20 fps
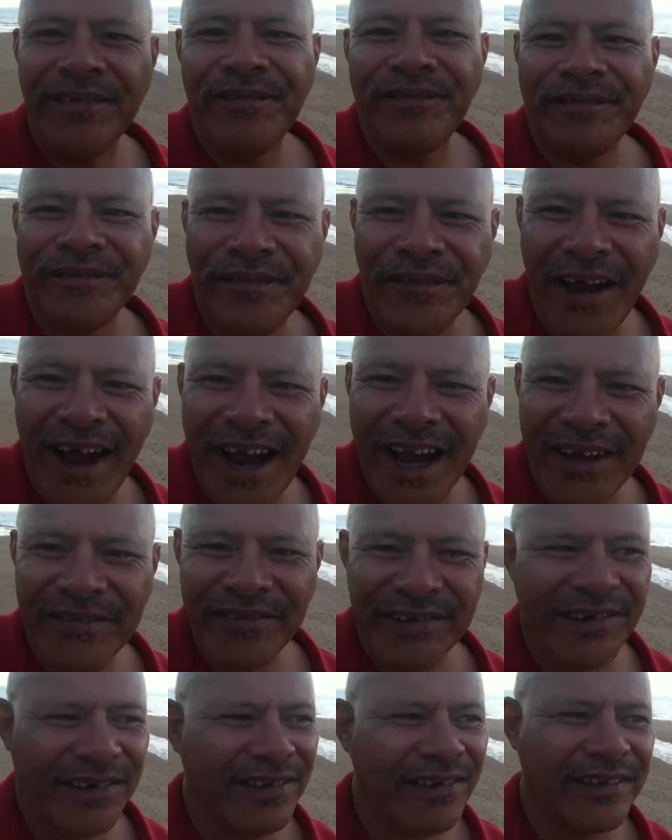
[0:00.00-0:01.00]

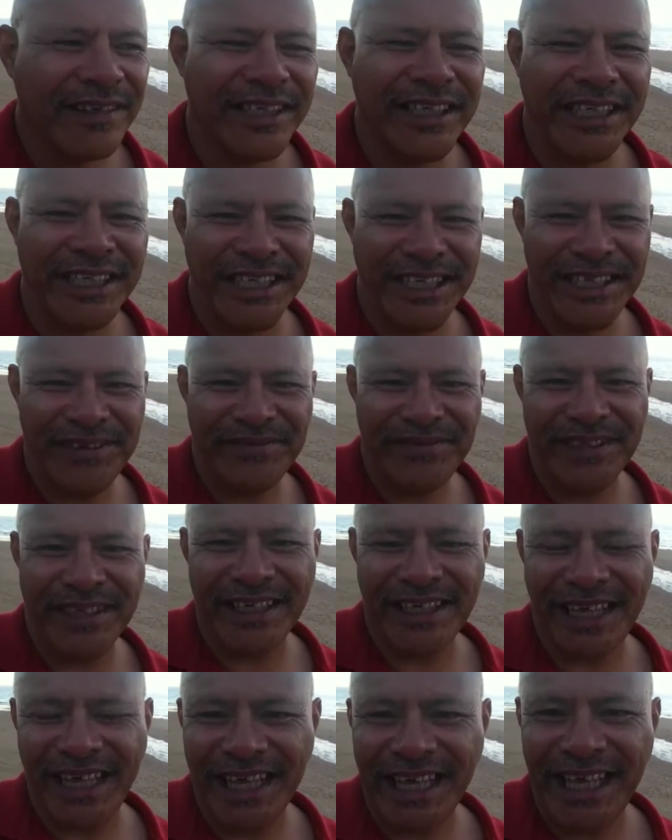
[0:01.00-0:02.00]
5 o'clock in the
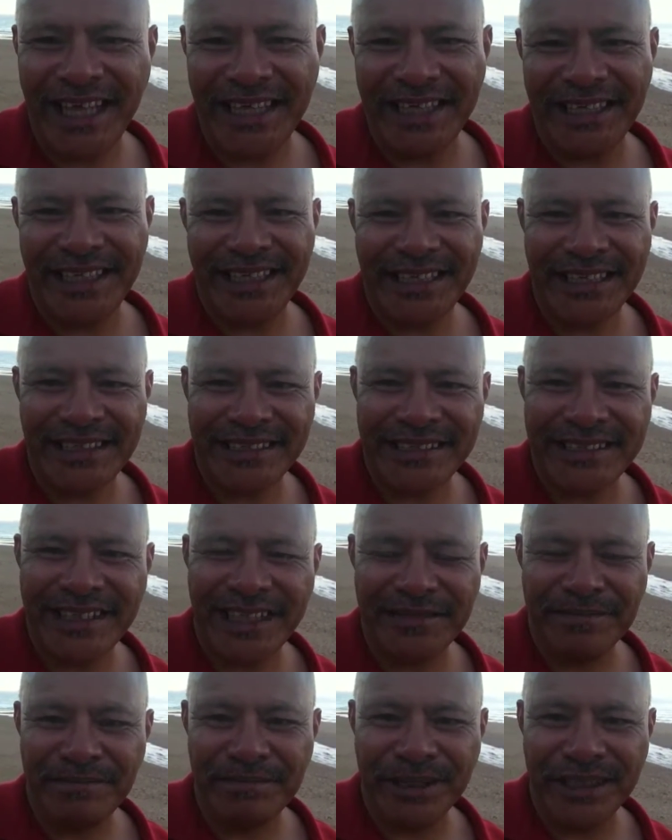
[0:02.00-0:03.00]
evening at
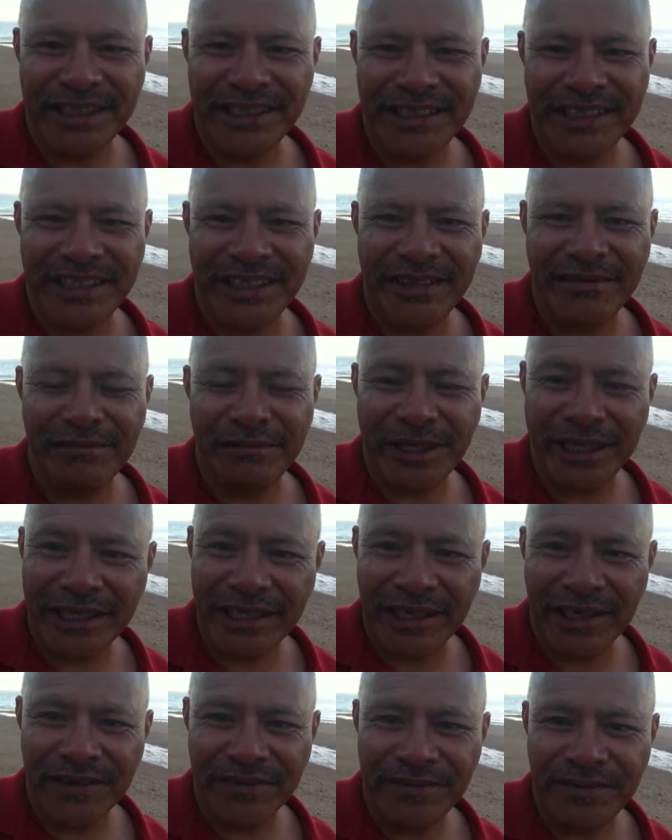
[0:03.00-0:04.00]
Sutton Beach here in
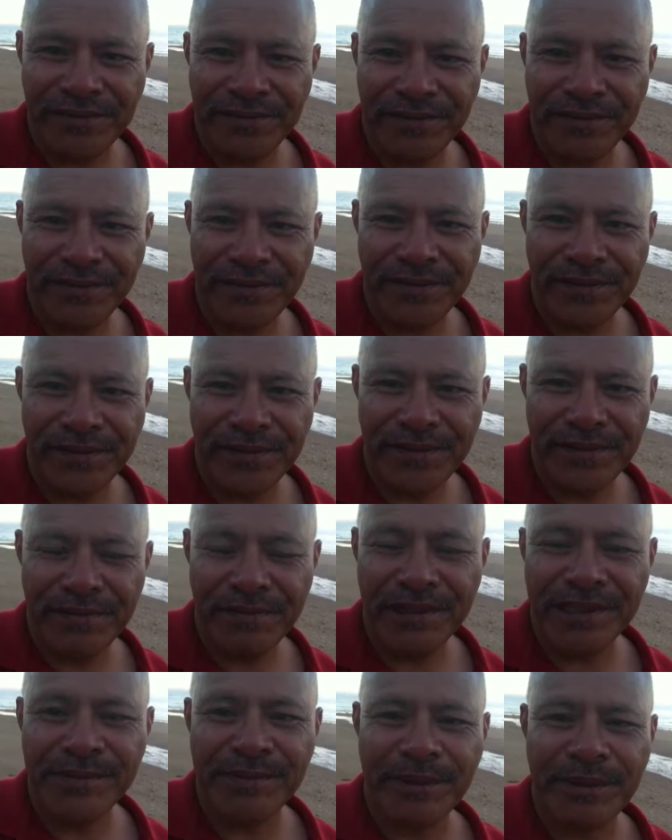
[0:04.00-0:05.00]
Redcliffe,
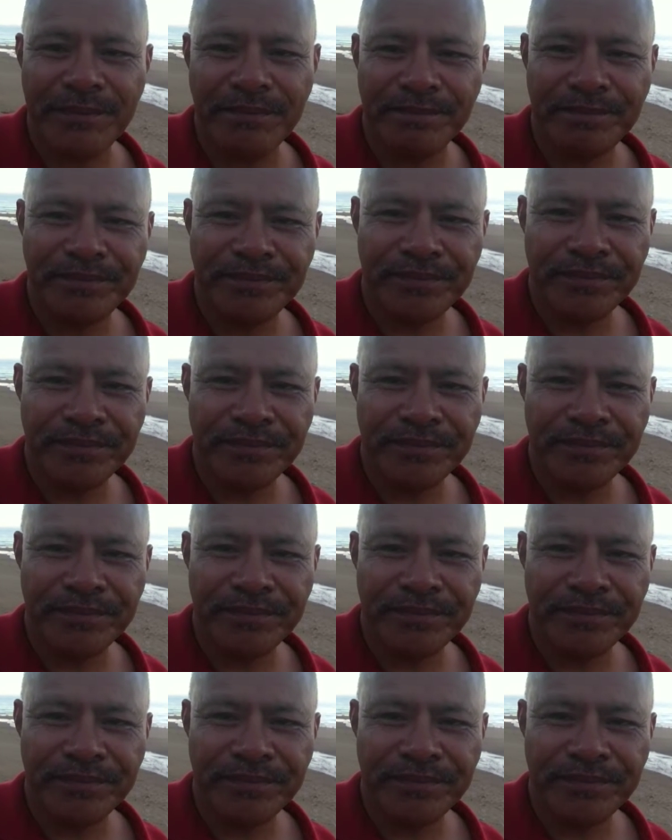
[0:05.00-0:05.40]
Brisbane.